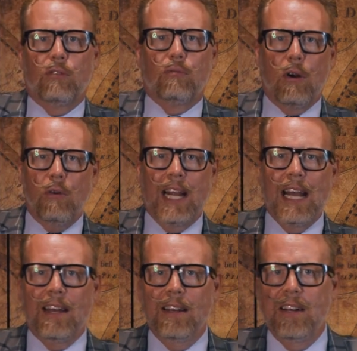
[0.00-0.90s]
growing
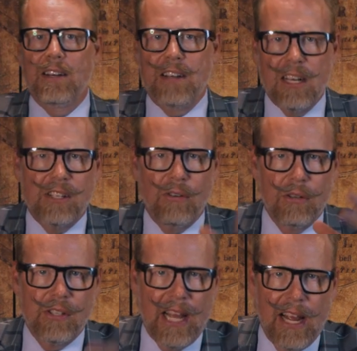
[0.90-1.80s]
at an
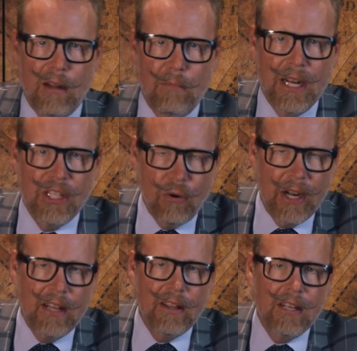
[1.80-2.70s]
industrial scale by
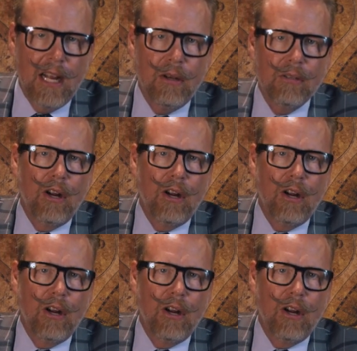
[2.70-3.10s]
joining the TimeGhost